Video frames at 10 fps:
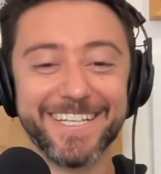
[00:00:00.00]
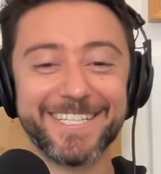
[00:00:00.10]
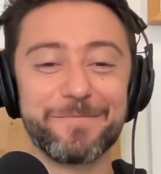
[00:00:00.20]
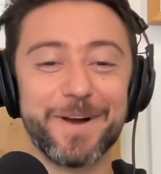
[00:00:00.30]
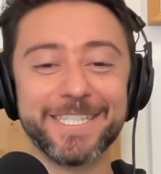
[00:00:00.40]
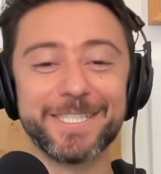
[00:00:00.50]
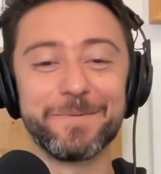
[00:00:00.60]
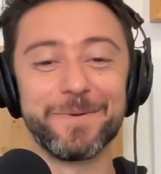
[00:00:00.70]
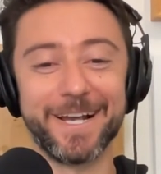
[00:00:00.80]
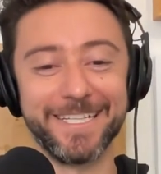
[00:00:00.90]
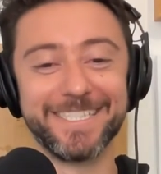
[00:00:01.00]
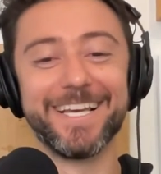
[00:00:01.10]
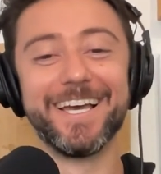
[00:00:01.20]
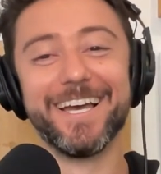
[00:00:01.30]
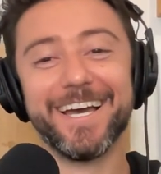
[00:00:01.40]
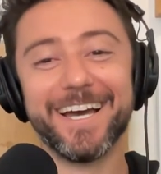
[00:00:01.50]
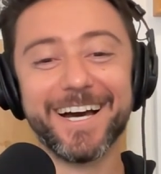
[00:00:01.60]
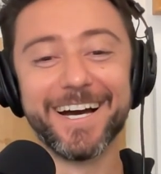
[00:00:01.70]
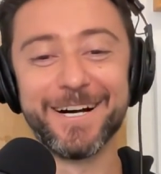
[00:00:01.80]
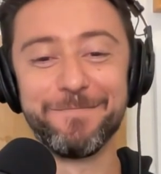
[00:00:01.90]
Surprise, surprise.
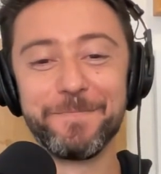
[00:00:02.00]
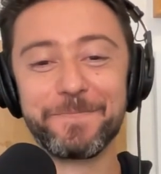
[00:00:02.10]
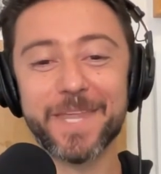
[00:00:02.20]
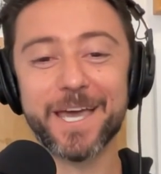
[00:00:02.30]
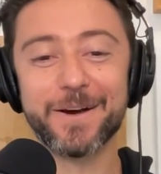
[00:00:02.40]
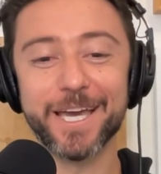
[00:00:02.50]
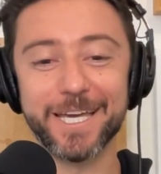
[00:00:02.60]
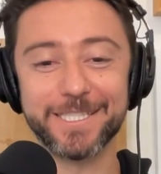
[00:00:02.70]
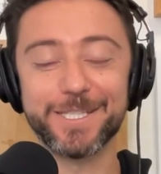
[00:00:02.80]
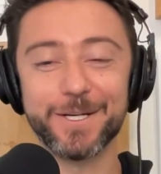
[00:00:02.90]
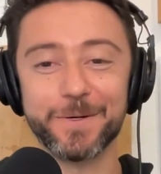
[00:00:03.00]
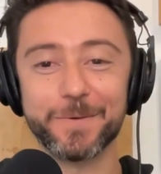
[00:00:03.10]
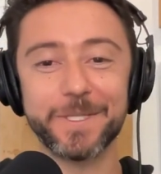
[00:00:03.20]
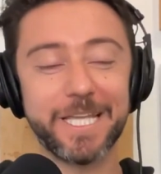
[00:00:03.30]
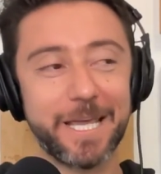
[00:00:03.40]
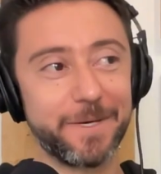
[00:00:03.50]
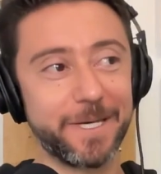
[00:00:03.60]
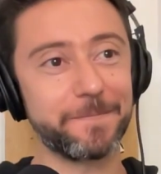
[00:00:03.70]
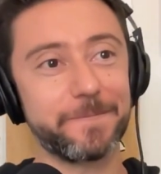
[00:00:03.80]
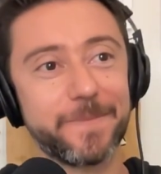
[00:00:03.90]
Um, okay. So, with
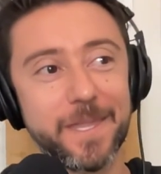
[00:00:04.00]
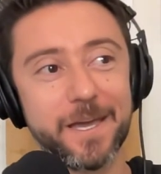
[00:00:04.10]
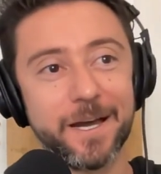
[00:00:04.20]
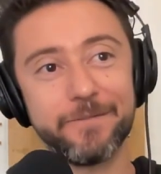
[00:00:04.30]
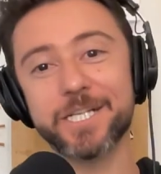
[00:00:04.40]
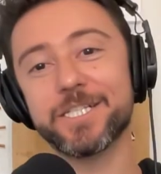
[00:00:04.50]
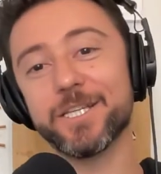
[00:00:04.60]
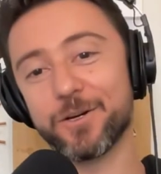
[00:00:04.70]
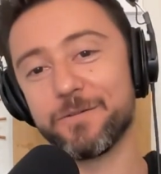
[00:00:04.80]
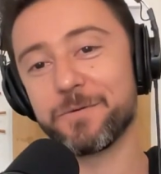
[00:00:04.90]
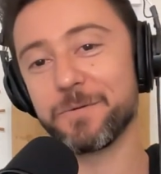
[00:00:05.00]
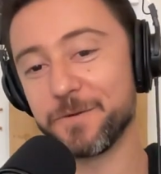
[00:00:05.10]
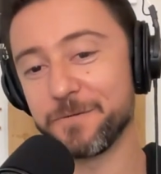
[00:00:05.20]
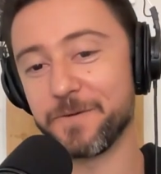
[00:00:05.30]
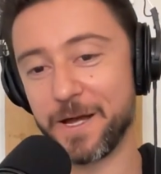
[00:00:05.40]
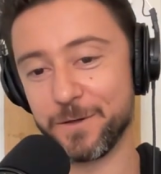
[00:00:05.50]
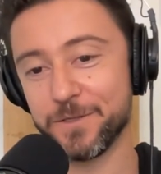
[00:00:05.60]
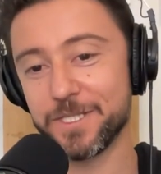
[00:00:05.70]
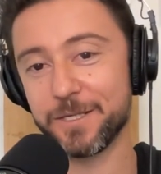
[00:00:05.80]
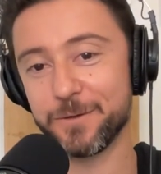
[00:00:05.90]
naming, uh, I've actually heard from a few
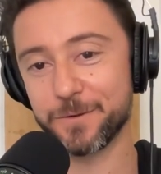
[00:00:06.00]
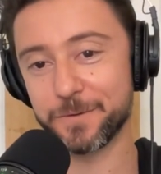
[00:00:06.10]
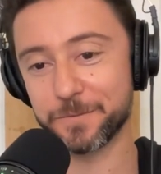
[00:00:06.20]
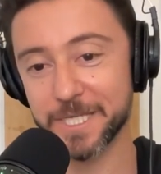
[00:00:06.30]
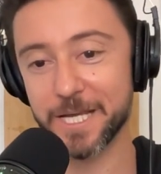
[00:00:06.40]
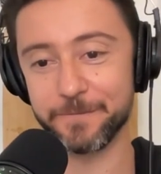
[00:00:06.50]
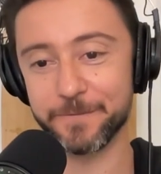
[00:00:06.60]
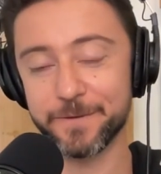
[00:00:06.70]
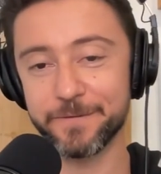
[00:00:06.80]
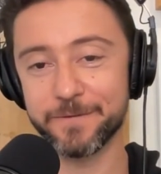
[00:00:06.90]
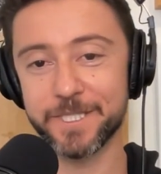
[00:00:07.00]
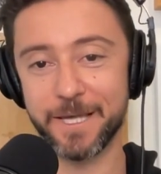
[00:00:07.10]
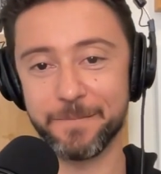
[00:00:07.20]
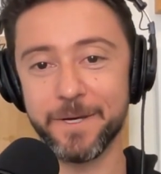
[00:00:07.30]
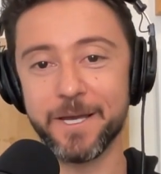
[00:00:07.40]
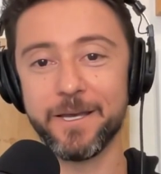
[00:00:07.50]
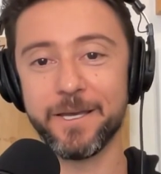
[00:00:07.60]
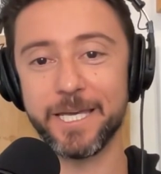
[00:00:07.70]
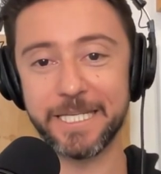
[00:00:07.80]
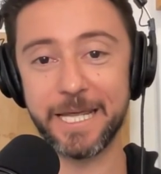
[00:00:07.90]
founders that you were really helpful to them
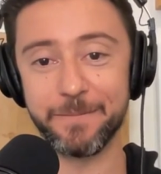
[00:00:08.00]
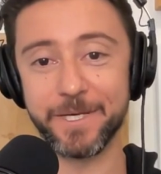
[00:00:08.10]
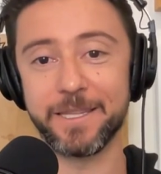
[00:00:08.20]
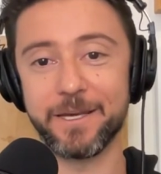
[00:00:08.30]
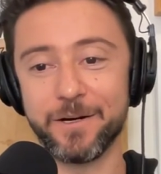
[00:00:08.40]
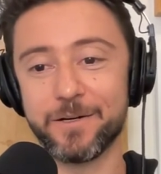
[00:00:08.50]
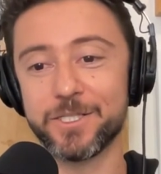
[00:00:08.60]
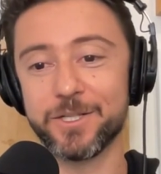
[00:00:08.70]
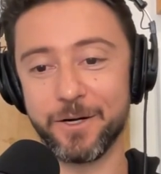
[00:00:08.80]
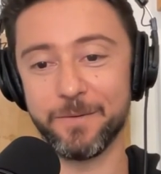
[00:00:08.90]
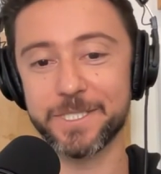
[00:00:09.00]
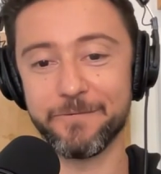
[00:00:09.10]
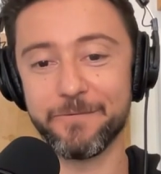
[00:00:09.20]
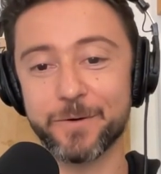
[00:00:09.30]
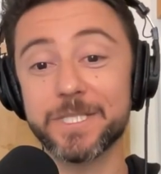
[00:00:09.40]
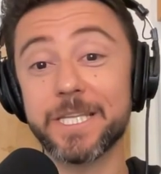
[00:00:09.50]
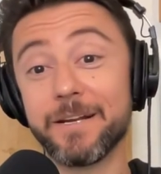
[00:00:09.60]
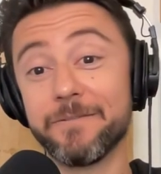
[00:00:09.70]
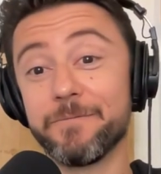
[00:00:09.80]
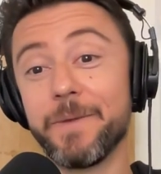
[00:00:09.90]
in naming their startups, folks
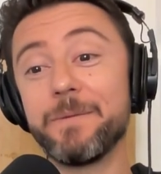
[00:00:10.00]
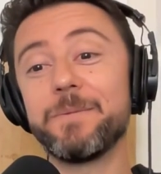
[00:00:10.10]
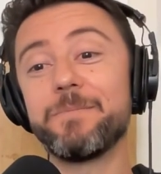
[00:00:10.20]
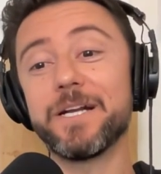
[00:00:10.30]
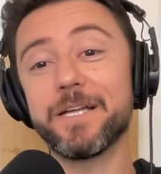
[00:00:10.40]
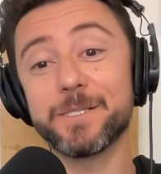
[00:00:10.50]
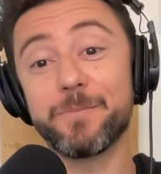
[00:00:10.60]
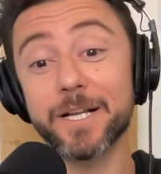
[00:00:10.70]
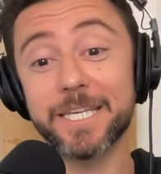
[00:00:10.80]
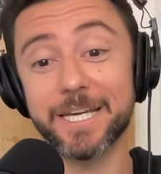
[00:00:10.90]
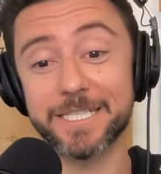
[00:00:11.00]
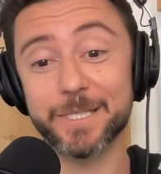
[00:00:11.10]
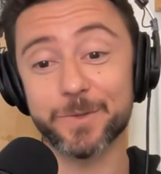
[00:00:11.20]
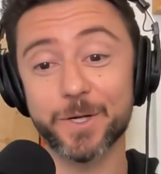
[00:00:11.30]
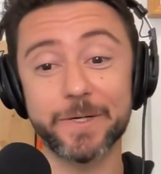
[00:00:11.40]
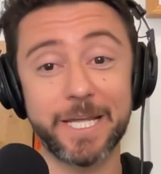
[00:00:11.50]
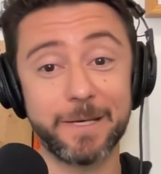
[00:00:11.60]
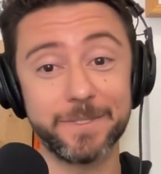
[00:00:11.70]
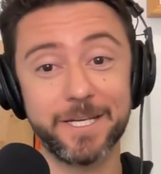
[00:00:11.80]
that have maybe been on this podcast that will go unnamed.